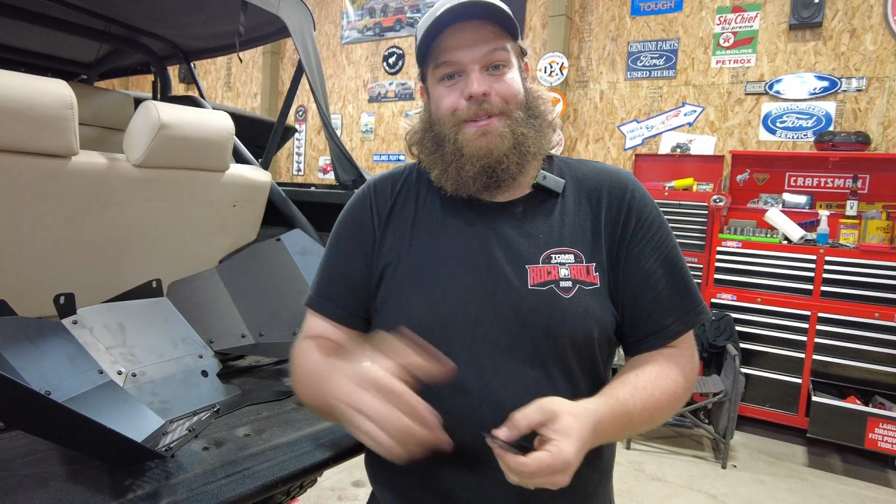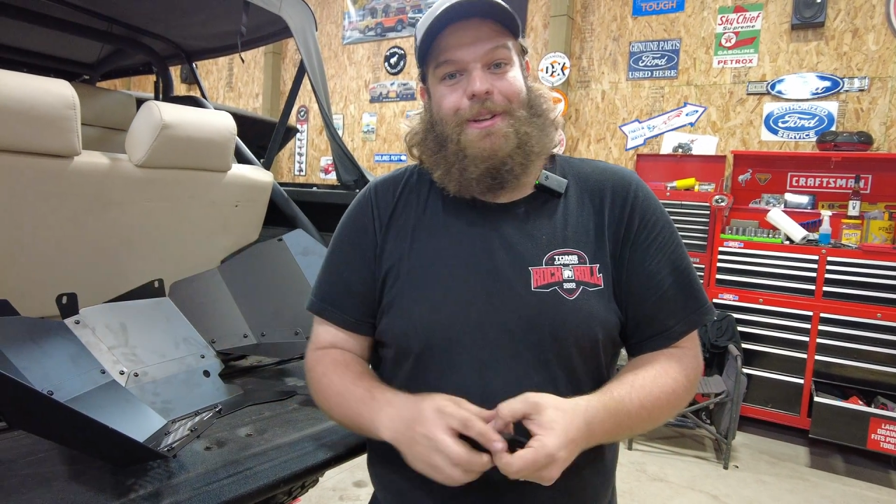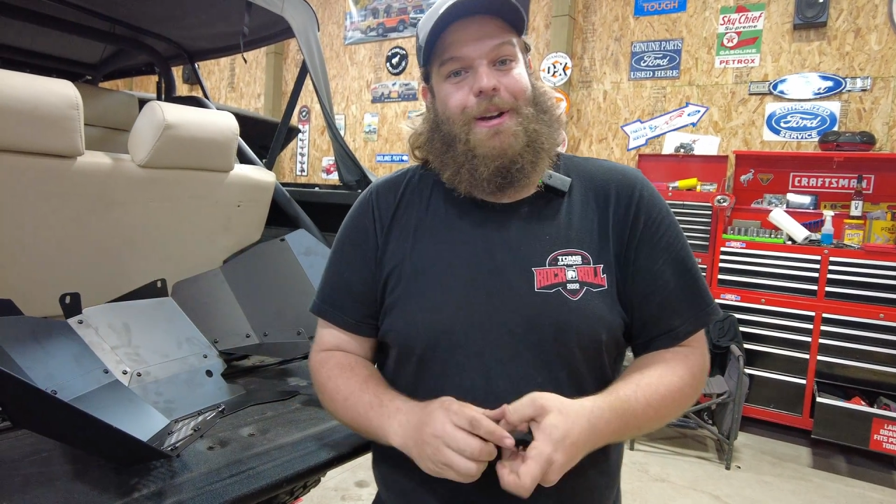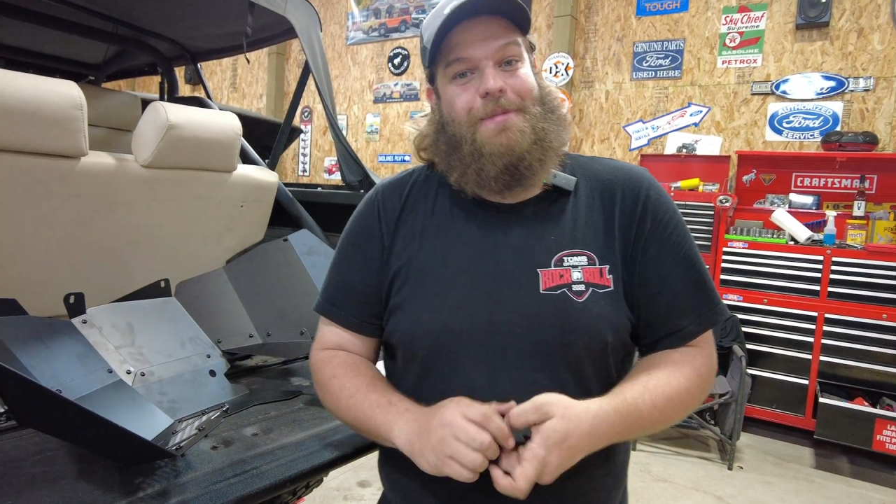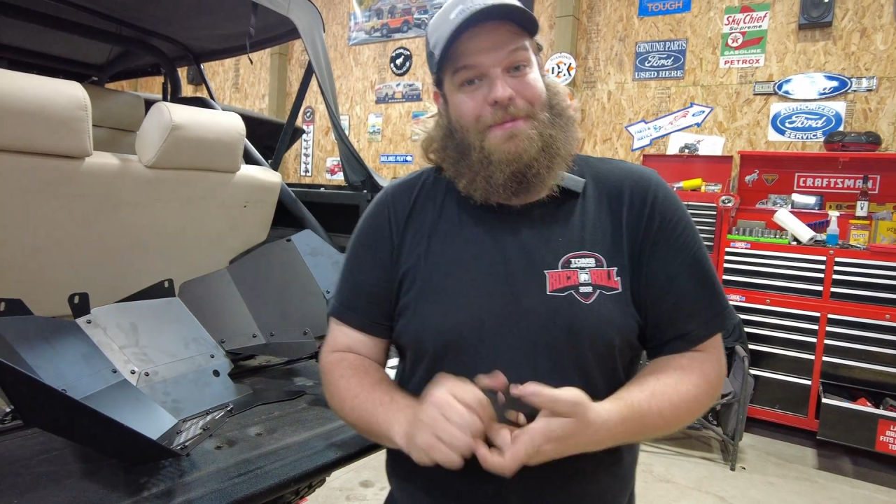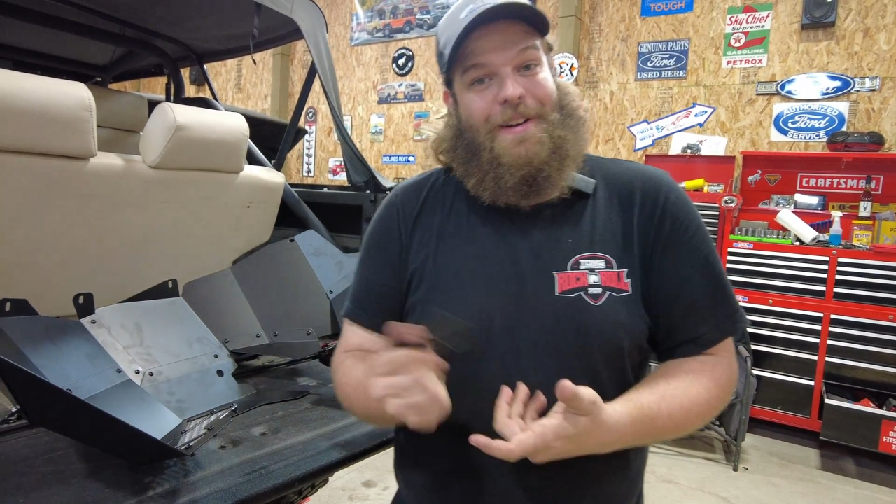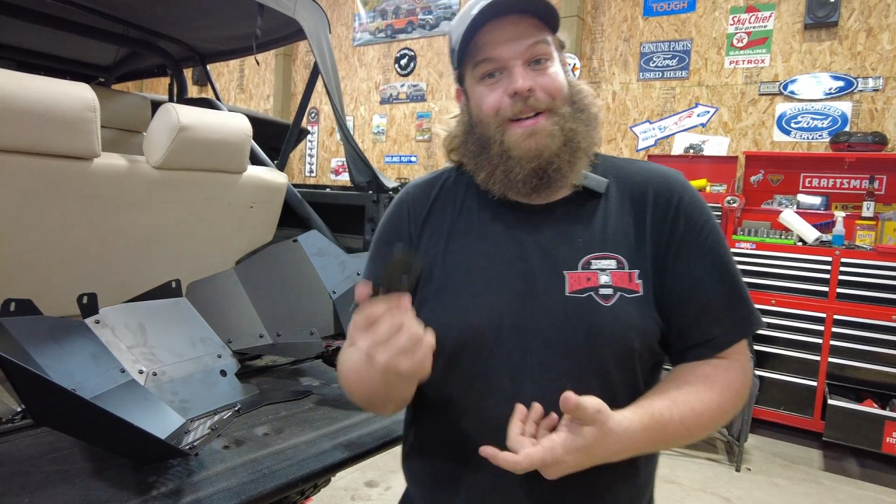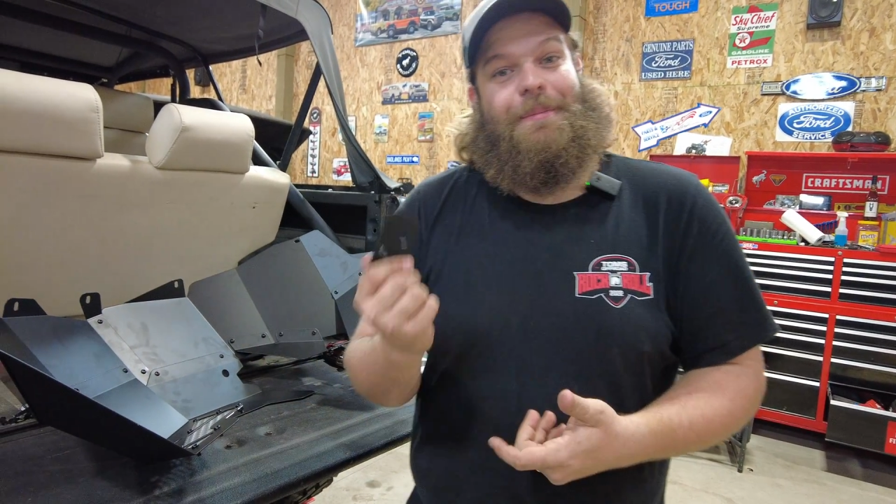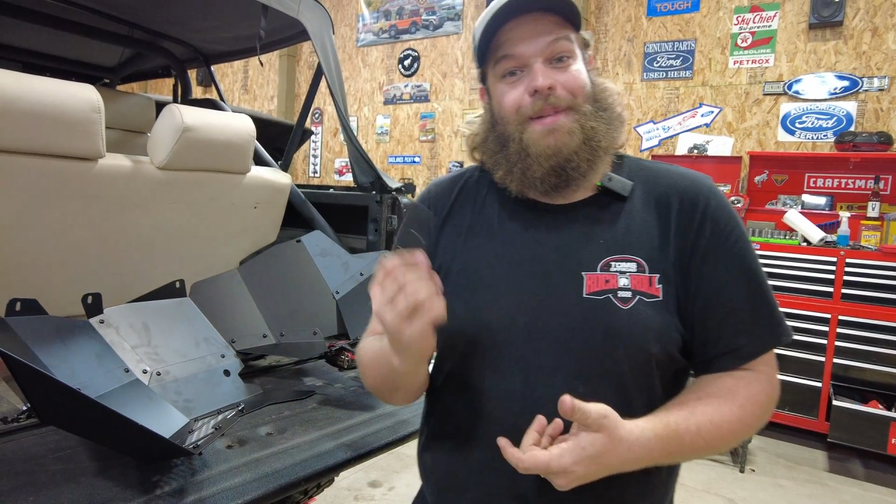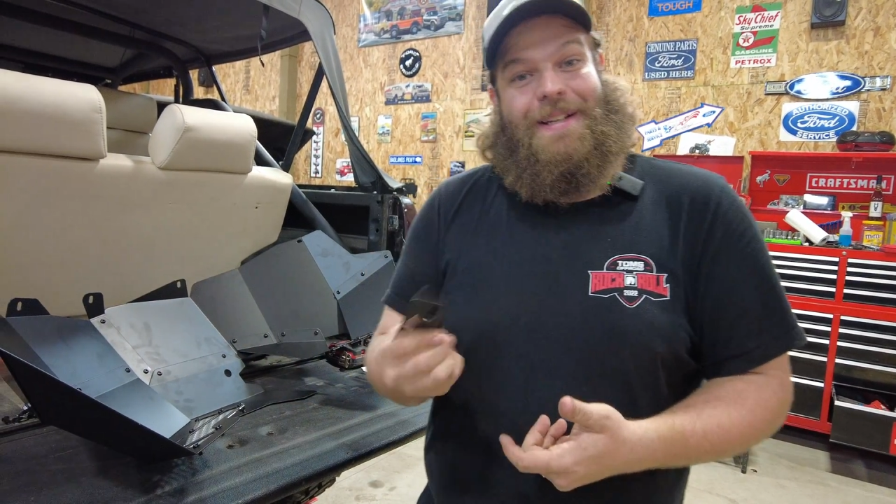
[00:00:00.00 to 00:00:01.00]
through the garbage to
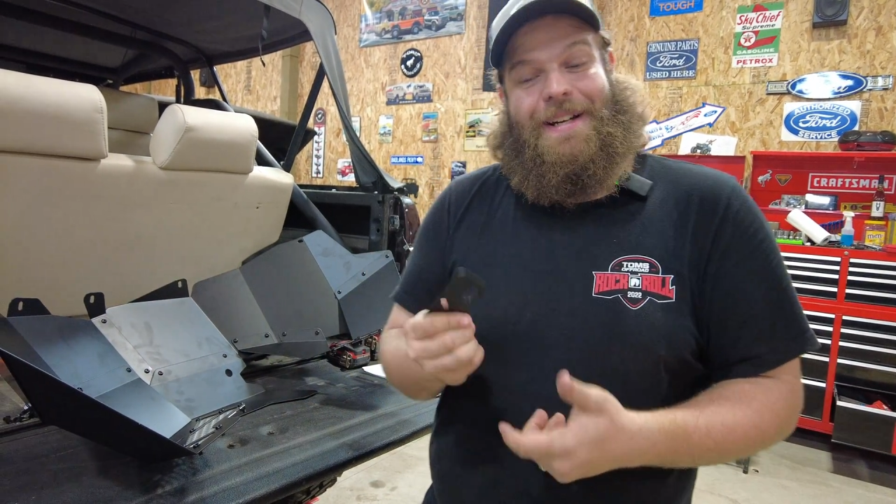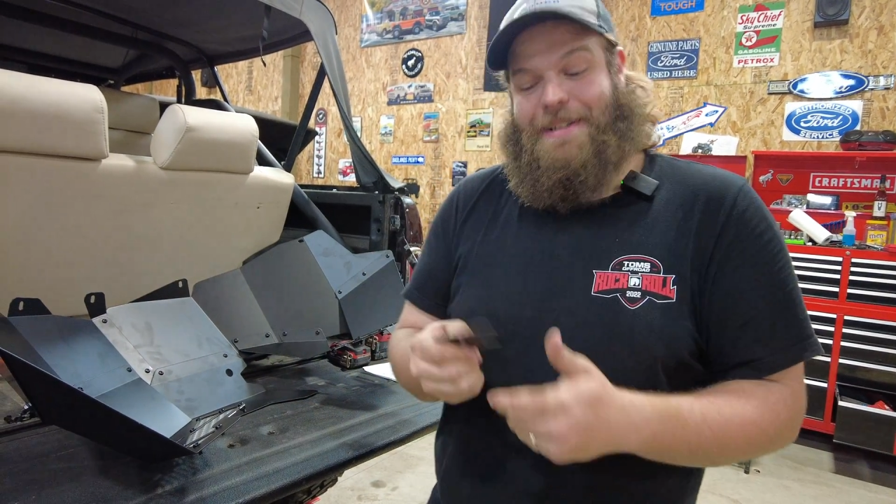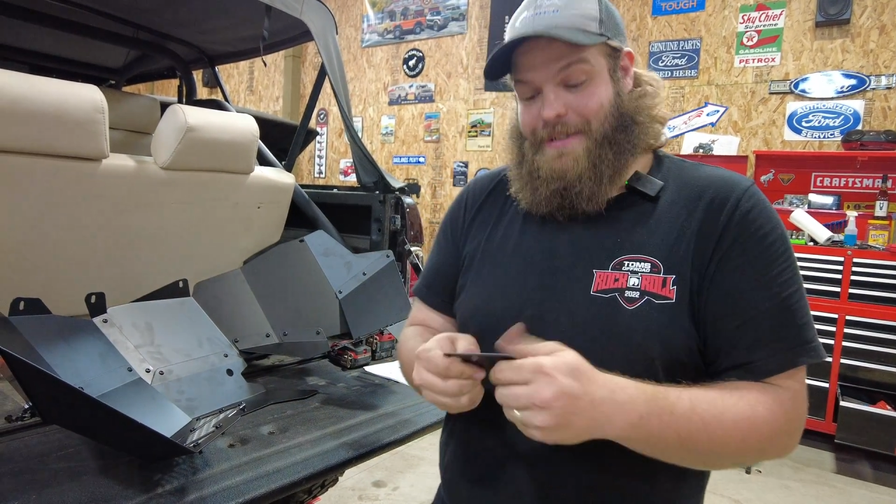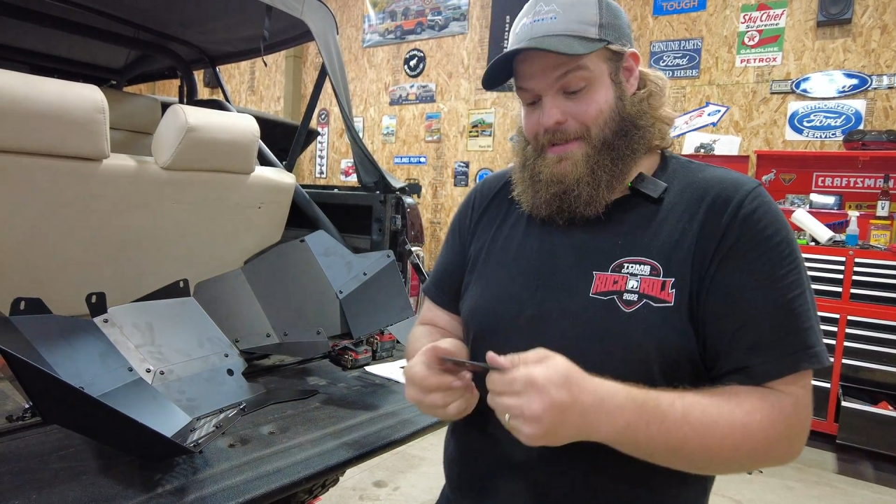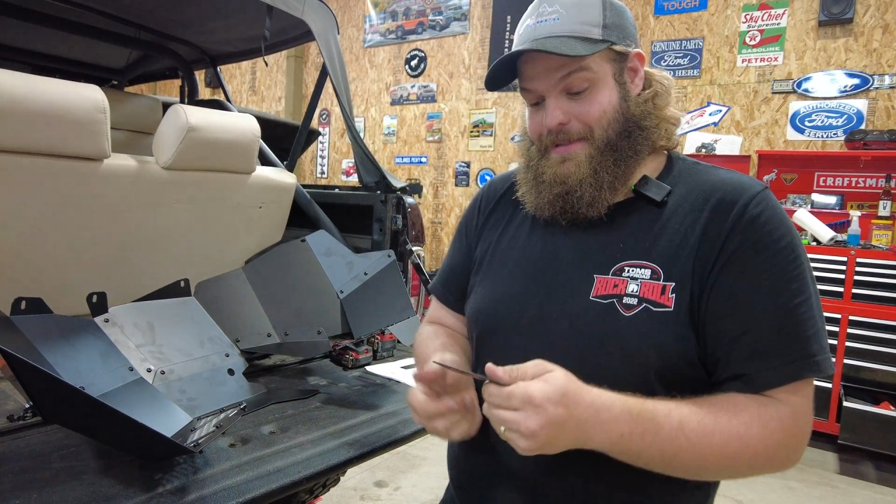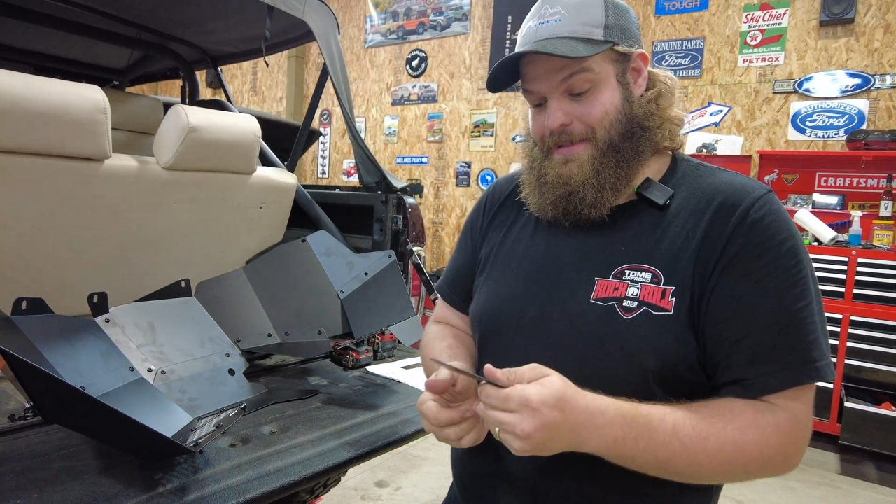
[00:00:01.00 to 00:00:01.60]
find it because